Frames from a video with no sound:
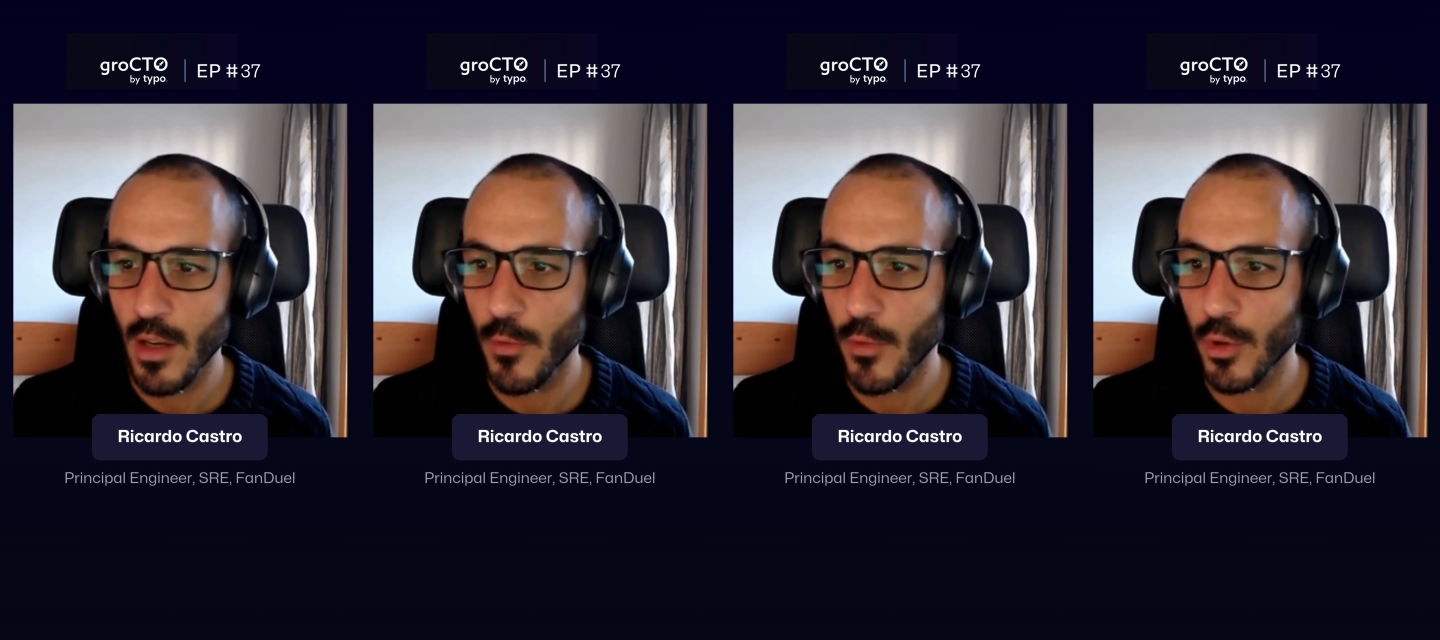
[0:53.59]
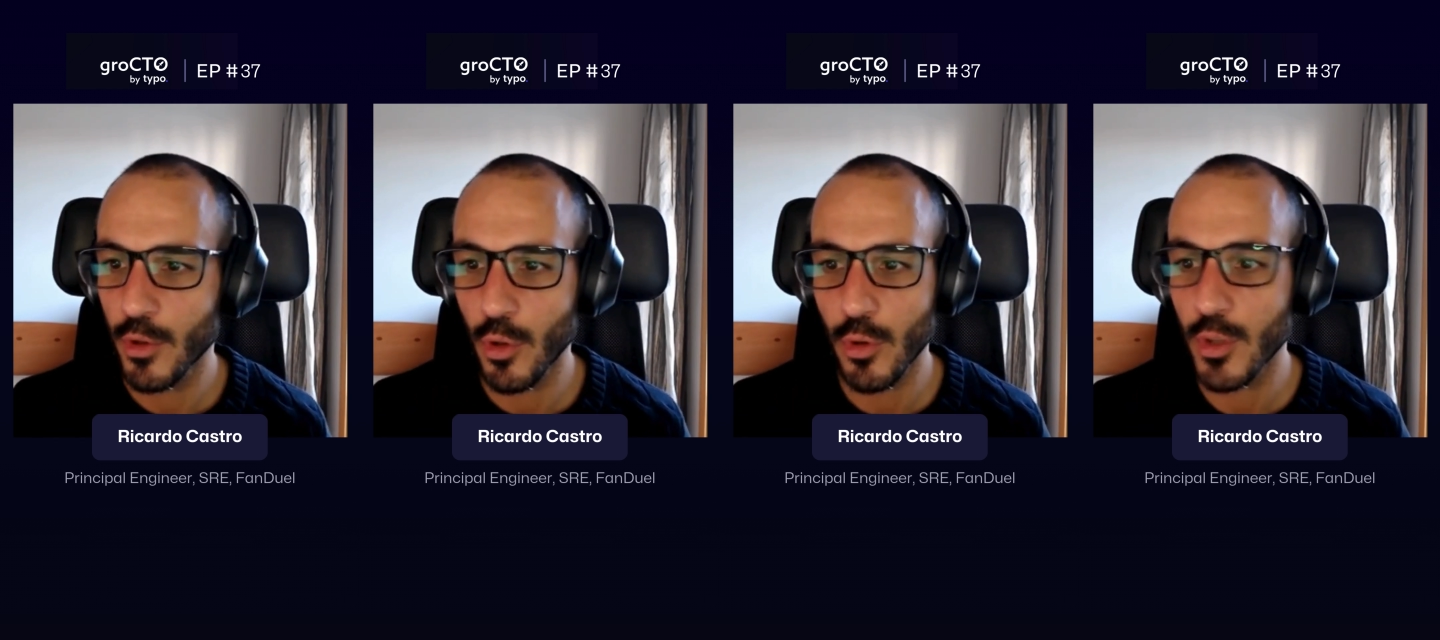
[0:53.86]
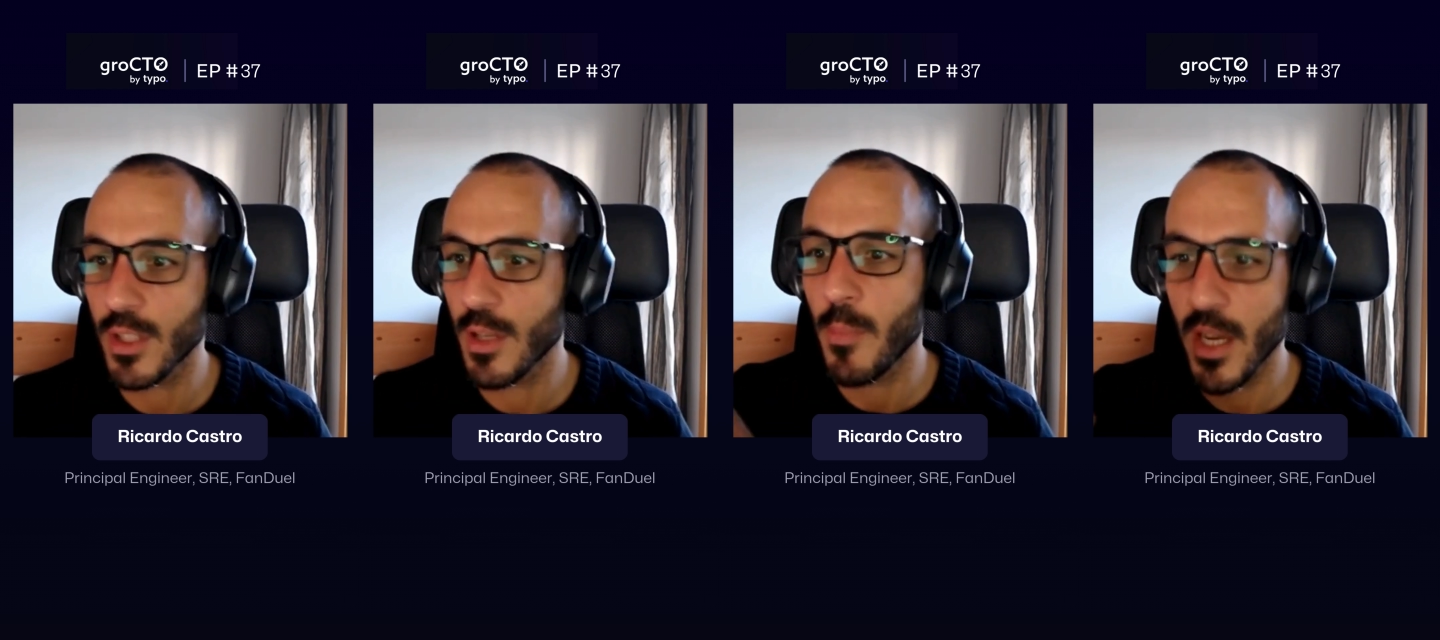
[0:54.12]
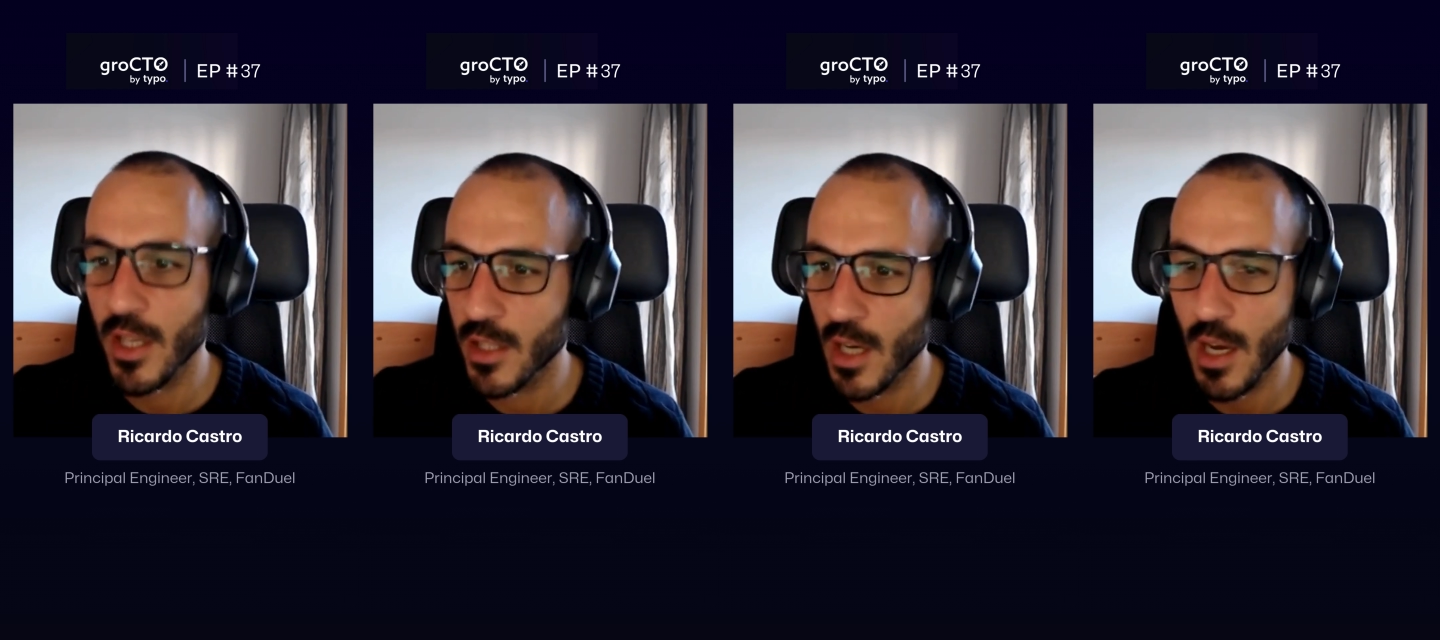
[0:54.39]
If you introduce a
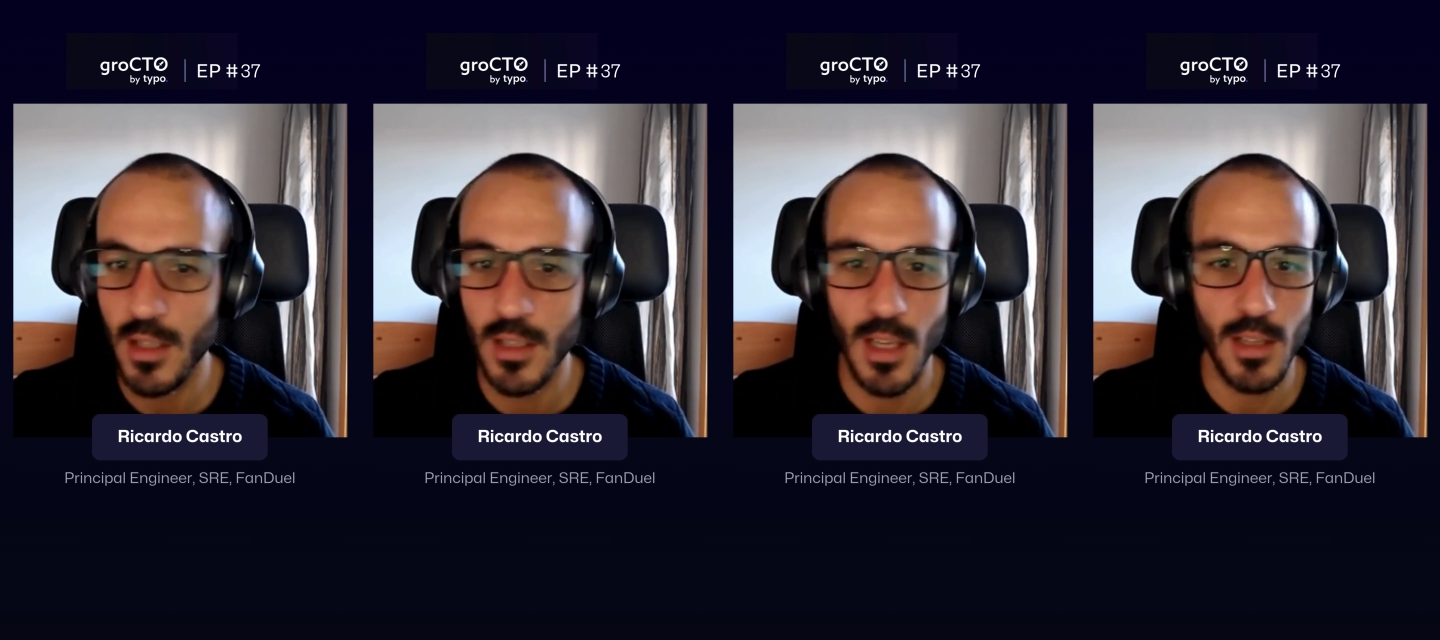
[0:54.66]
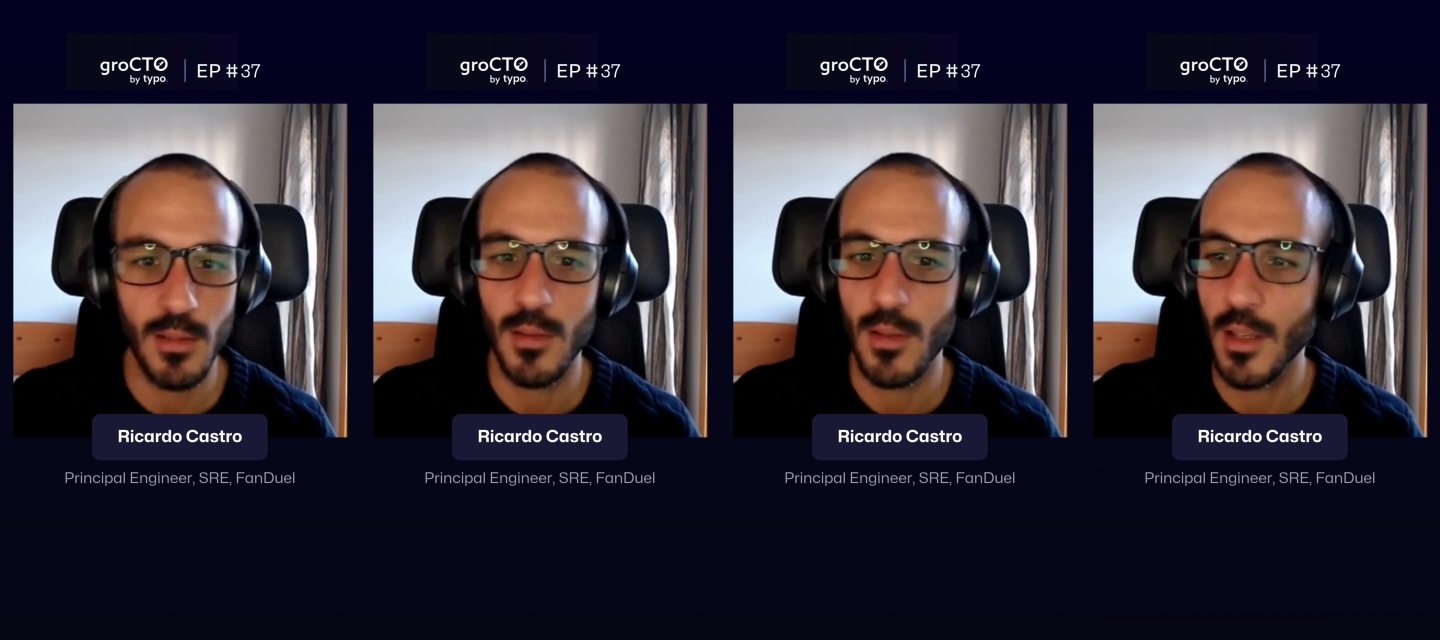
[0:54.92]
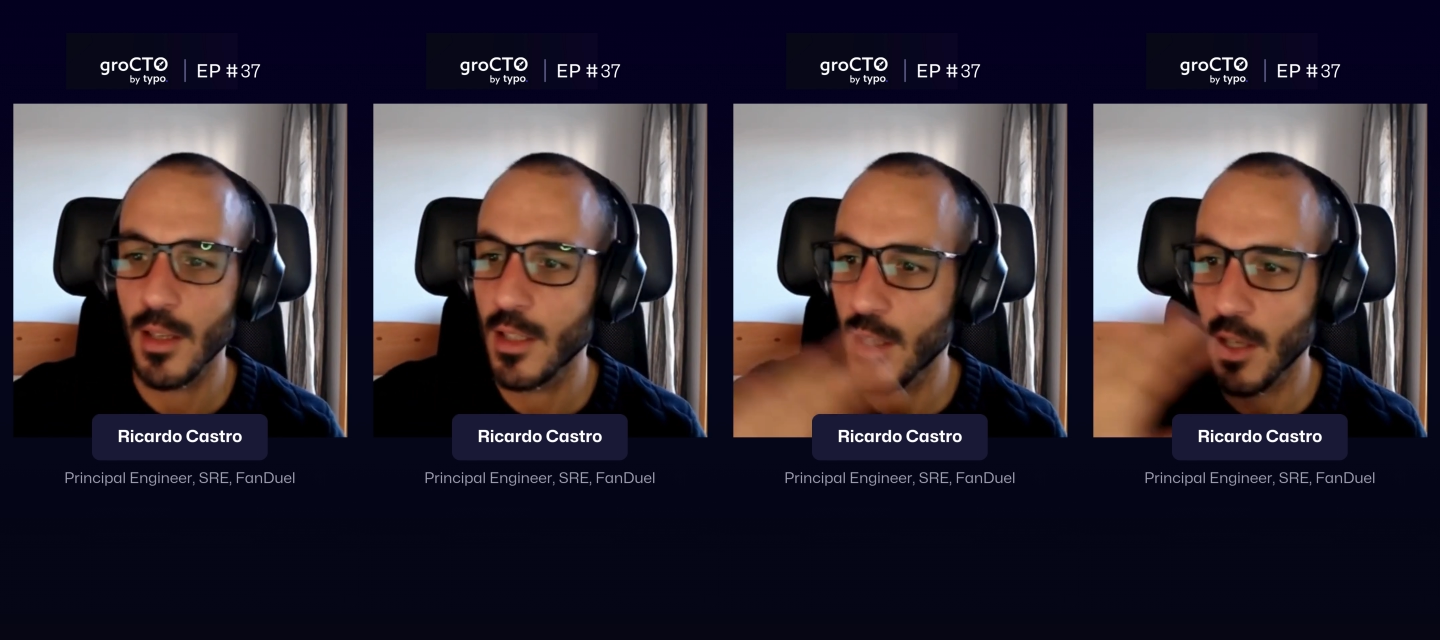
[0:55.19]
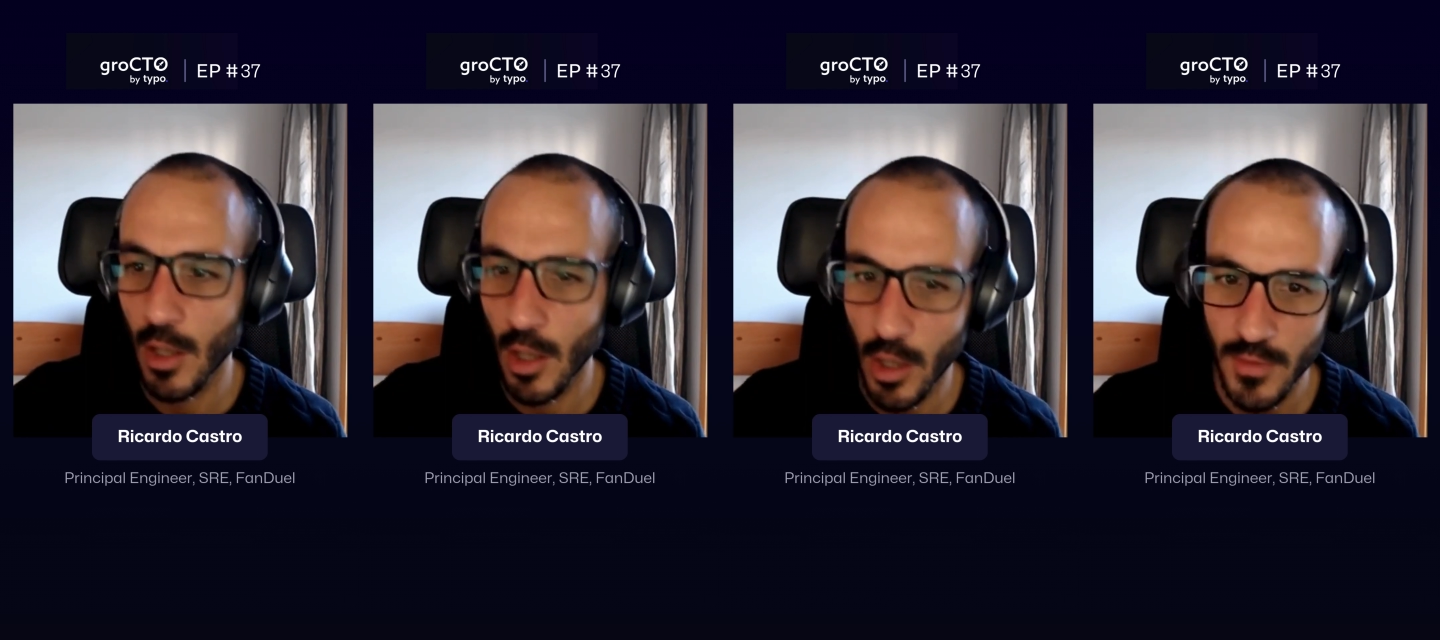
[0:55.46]
big change that is
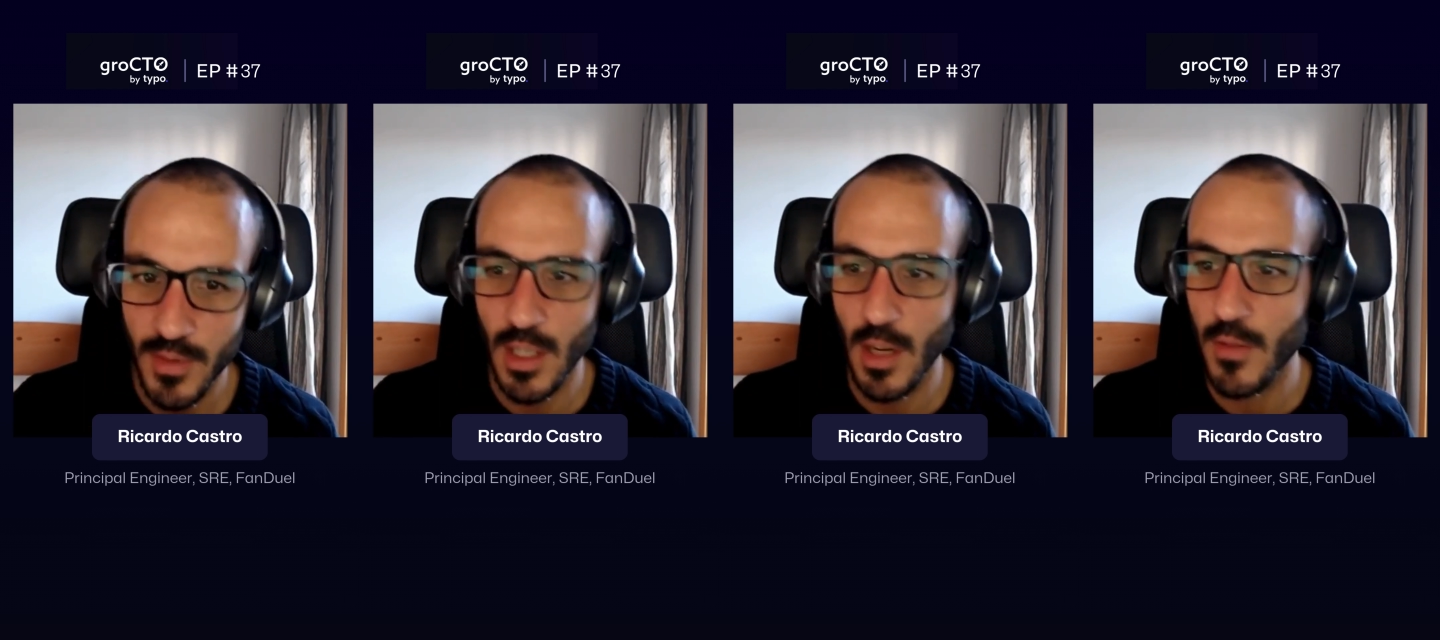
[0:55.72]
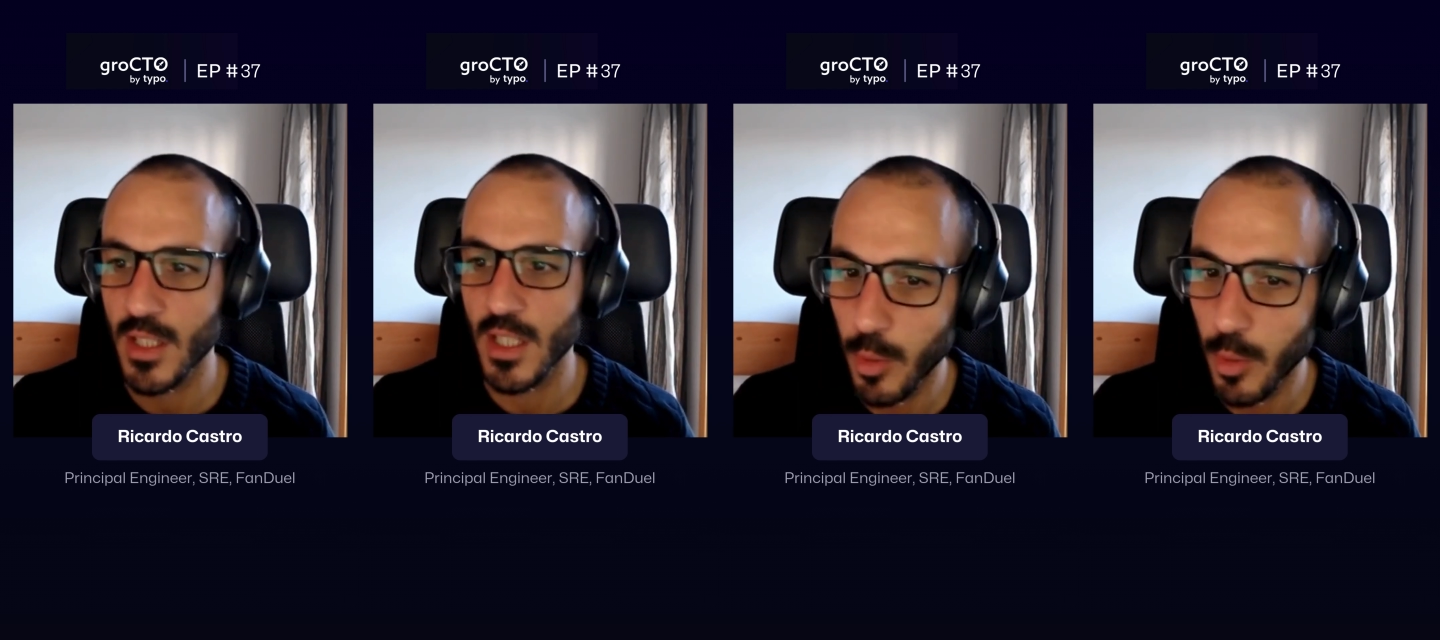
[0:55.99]
in a lot of services,